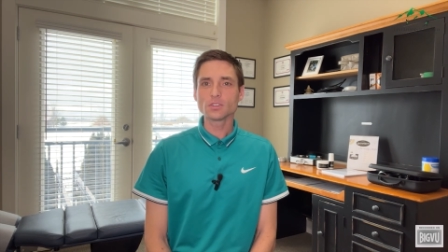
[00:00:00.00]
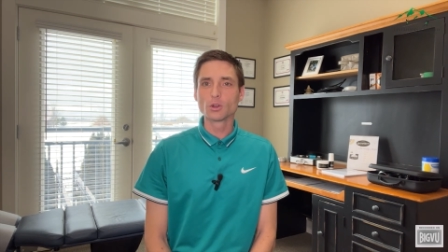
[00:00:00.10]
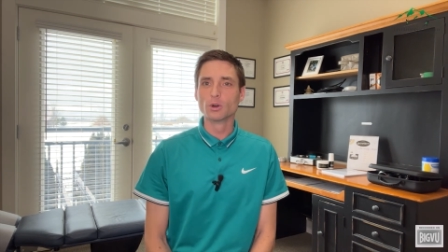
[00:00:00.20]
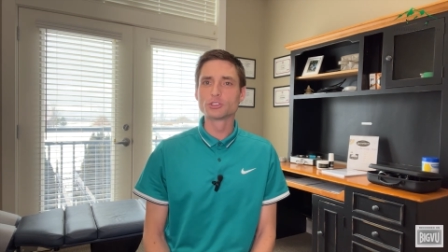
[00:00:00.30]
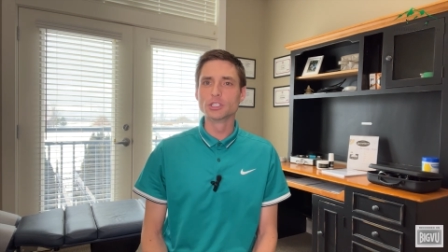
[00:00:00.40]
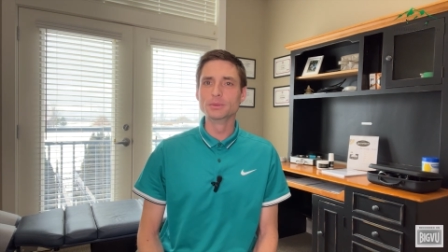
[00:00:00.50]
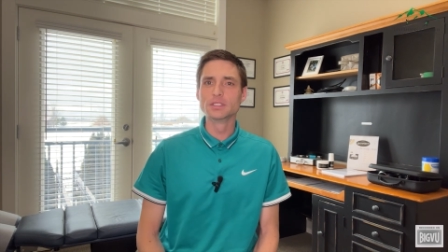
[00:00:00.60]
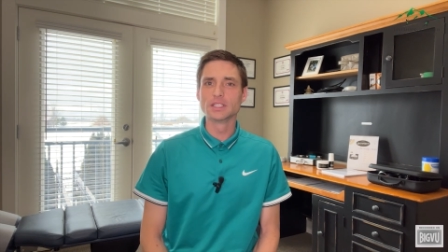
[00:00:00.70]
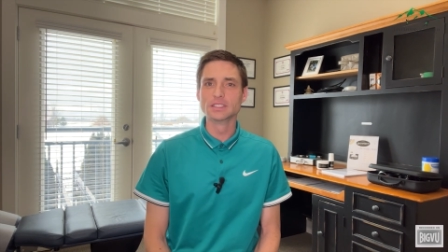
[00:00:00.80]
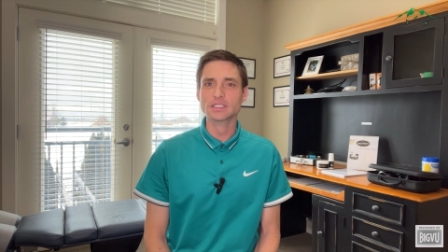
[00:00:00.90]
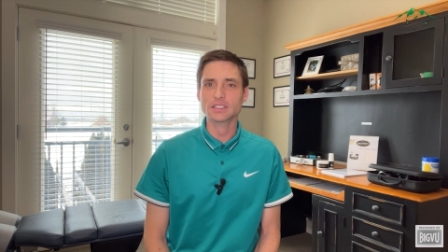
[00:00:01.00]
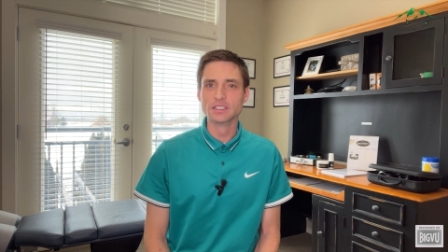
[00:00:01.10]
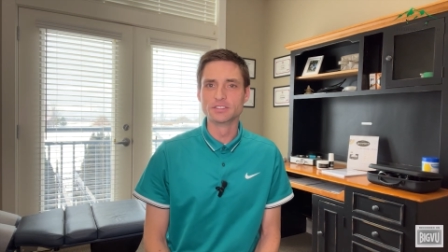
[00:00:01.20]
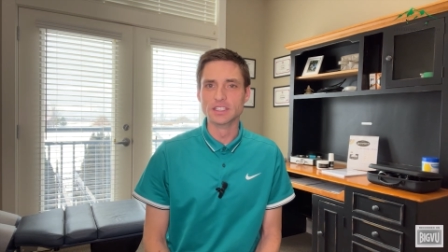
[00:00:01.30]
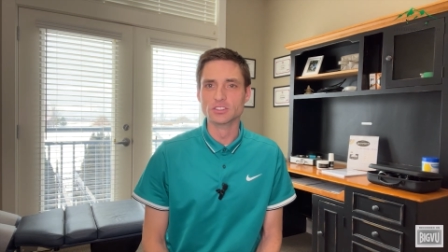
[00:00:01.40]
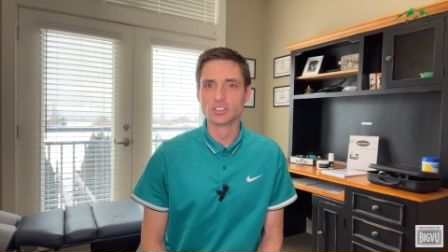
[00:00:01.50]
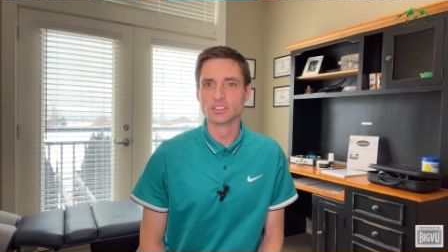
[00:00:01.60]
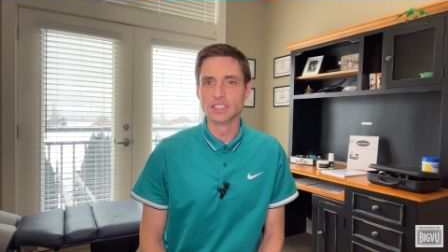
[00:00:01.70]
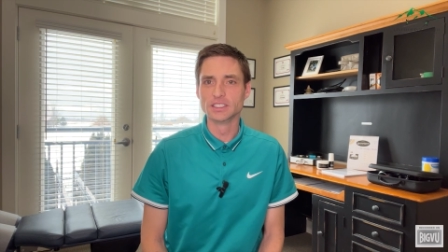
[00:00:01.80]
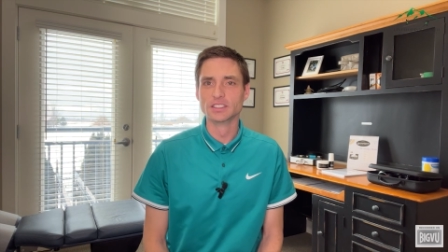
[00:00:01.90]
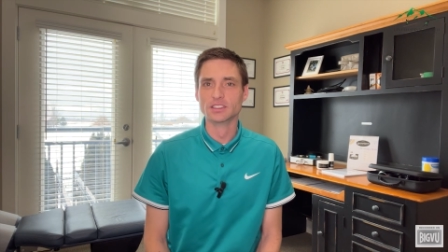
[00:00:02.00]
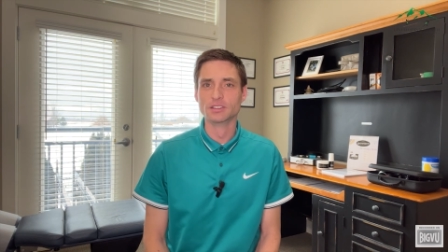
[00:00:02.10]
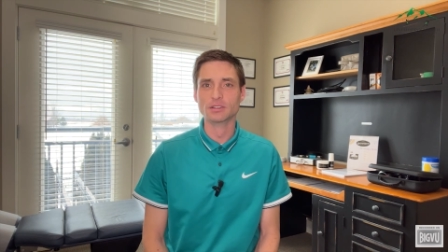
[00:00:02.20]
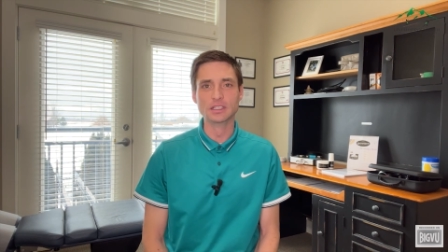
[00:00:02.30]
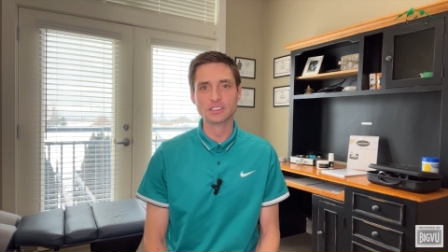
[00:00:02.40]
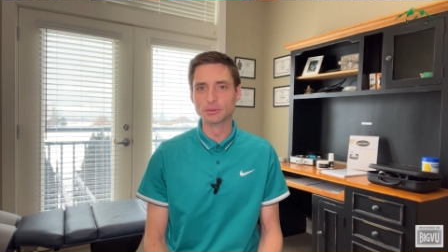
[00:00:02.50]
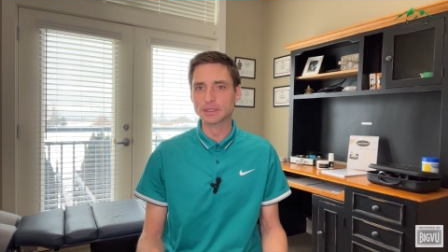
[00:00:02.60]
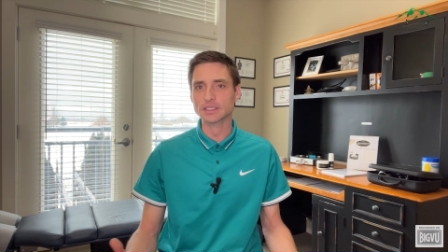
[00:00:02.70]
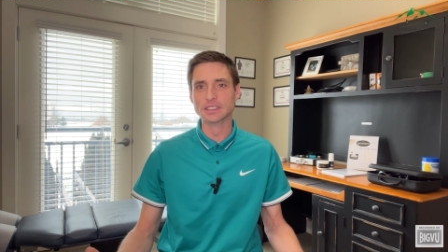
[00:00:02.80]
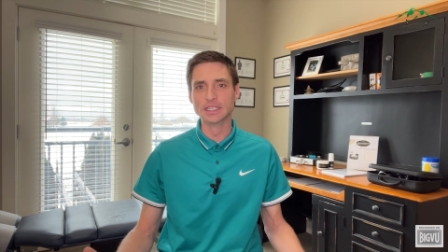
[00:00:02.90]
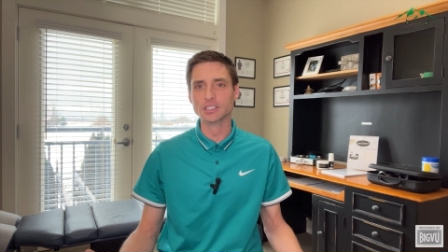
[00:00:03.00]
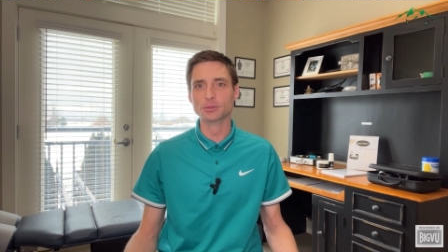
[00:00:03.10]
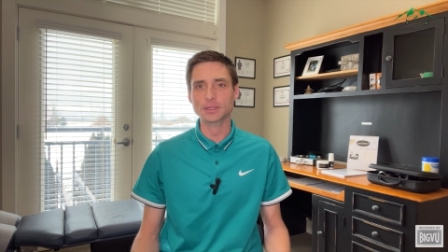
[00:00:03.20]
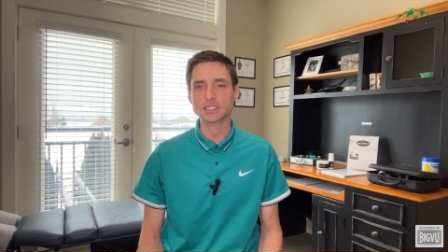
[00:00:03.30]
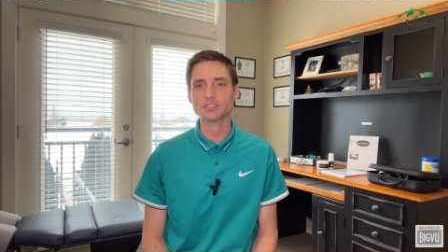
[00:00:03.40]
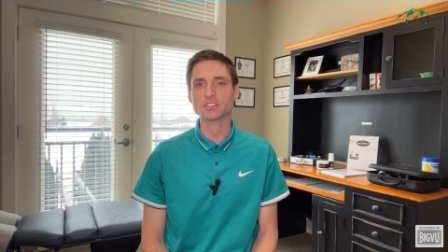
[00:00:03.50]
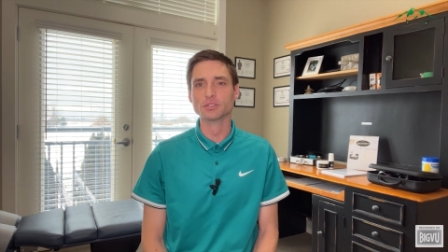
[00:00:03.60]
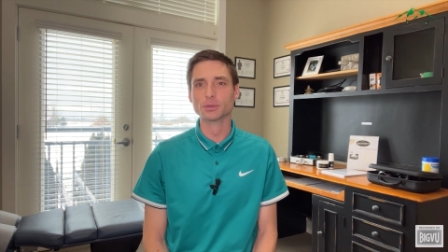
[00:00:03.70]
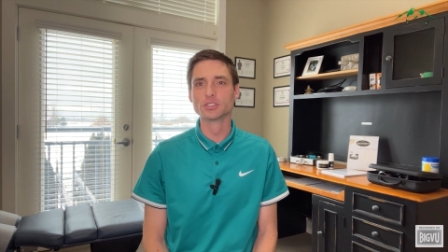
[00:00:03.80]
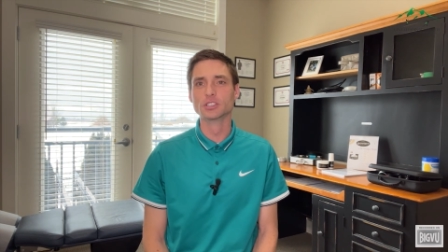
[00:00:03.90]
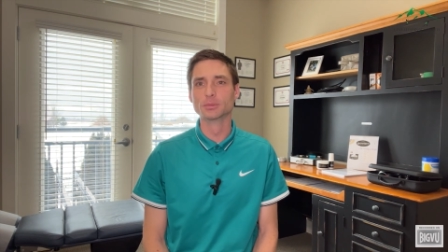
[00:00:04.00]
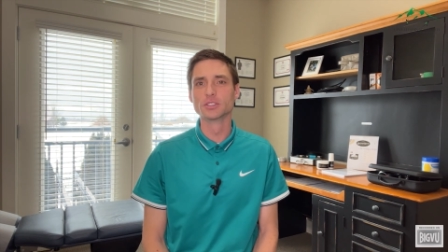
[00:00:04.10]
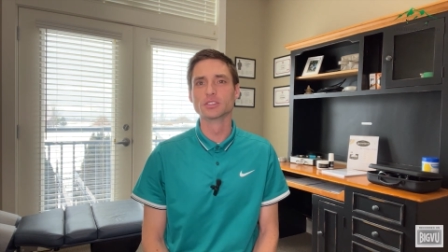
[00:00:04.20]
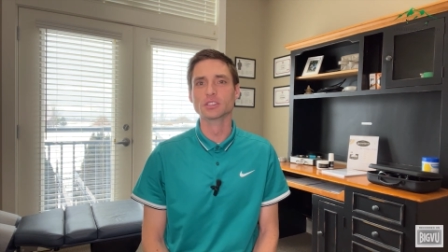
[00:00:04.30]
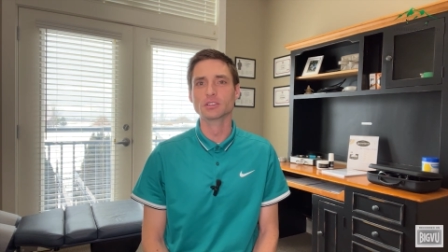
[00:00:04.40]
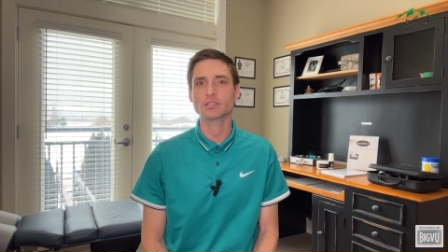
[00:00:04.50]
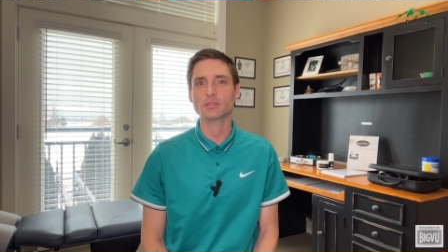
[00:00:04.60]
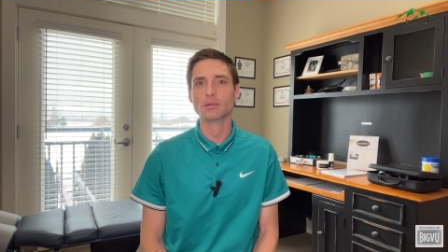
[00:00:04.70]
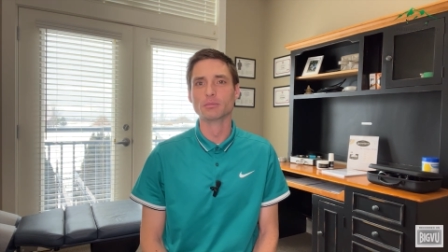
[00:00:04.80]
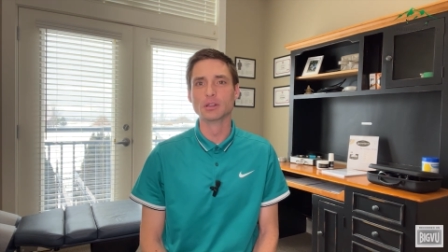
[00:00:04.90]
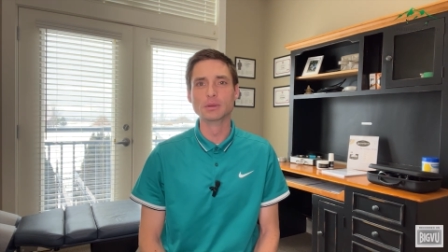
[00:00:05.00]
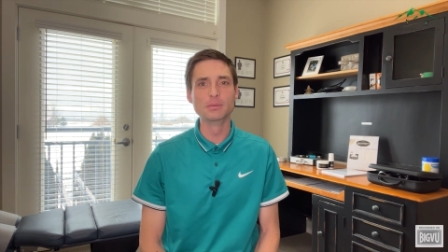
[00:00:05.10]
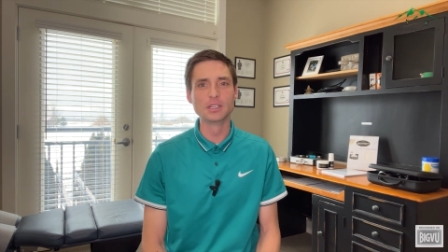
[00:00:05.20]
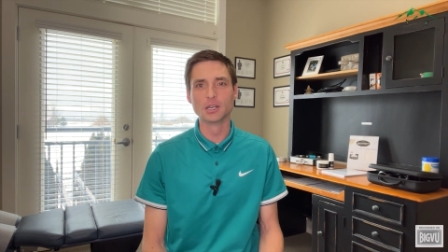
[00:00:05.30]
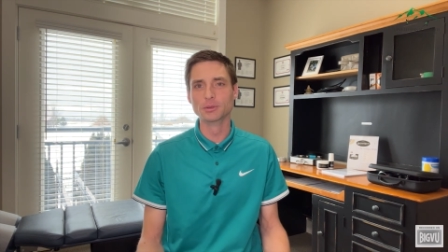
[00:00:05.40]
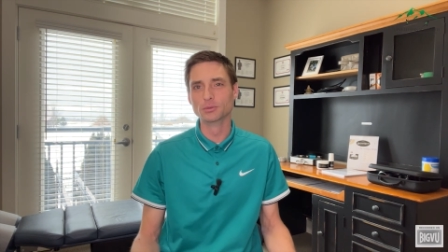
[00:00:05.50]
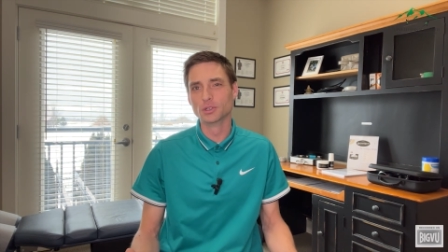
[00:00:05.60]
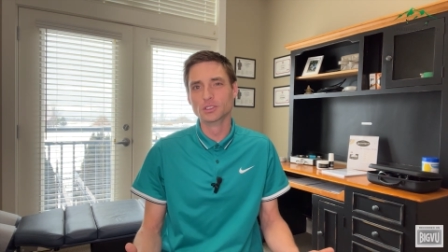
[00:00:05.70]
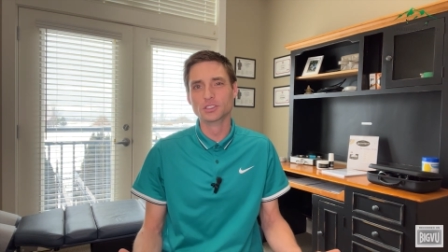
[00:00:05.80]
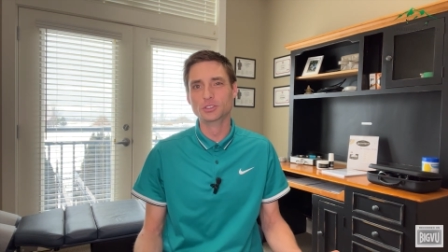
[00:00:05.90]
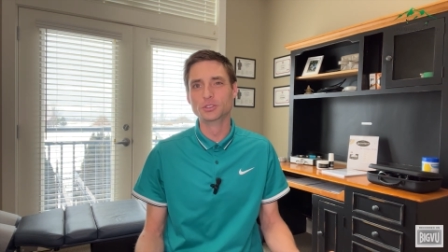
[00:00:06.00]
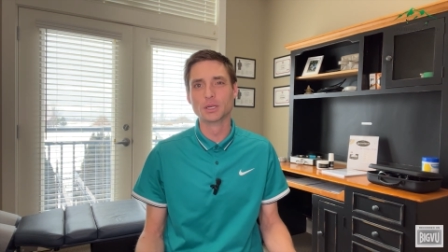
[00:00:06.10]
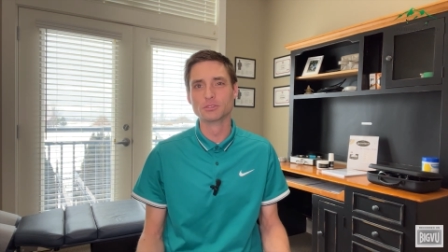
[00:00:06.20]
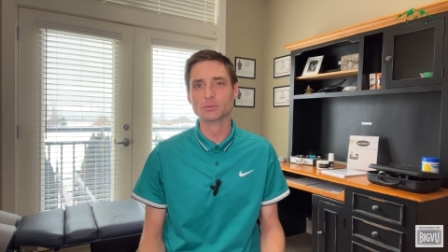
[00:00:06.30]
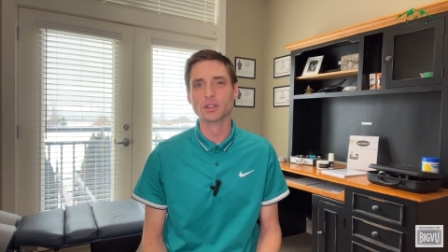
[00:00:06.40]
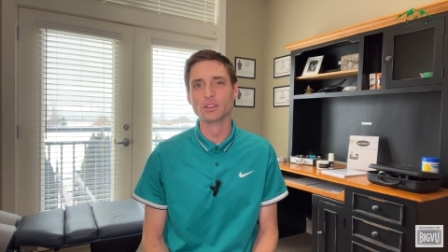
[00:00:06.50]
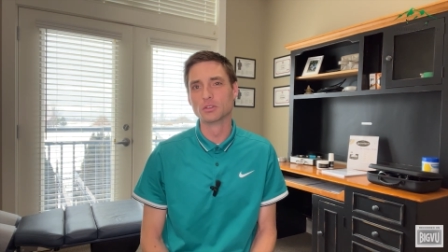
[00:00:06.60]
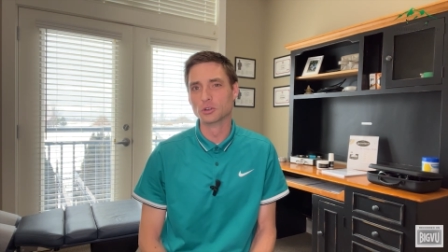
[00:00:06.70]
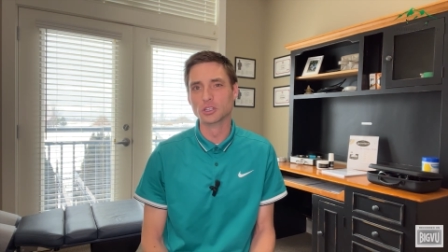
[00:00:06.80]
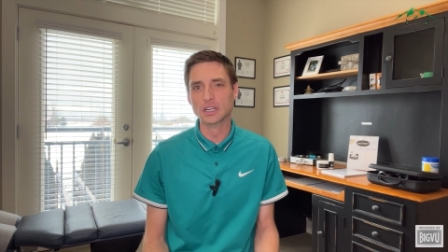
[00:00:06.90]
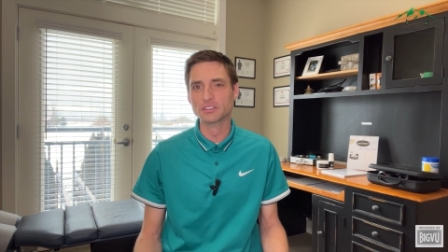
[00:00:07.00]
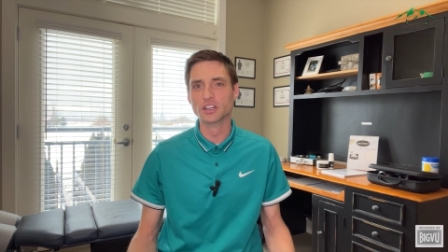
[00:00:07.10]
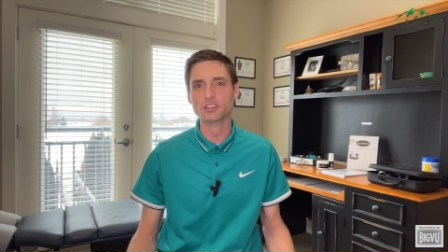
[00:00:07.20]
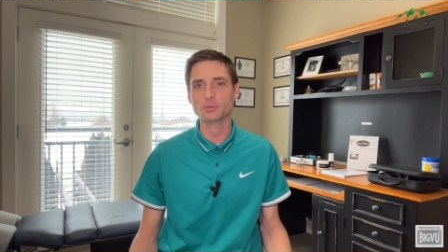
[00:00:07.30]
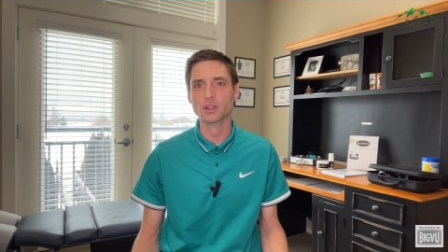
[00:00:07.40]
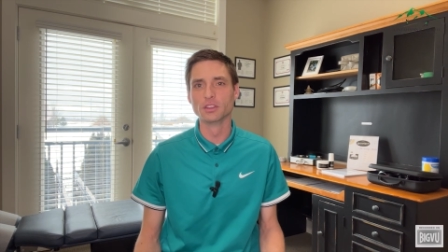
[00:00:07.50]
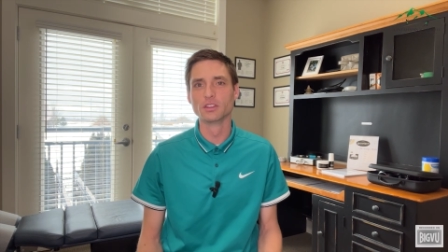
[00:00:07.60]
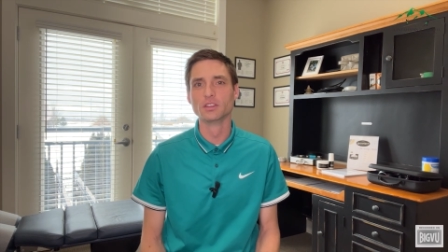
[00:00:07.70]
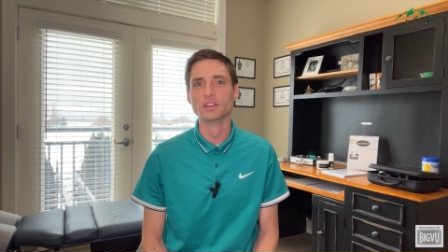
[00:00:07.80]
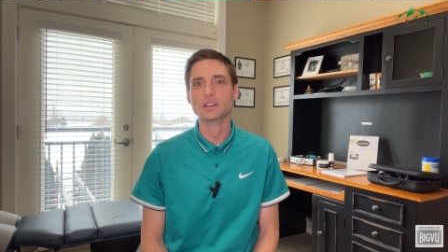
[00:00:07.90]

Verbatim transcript: What treatment like in this phase looks like is going to be again going to be different from person to person, but maybe coming one to two times a month or every other month,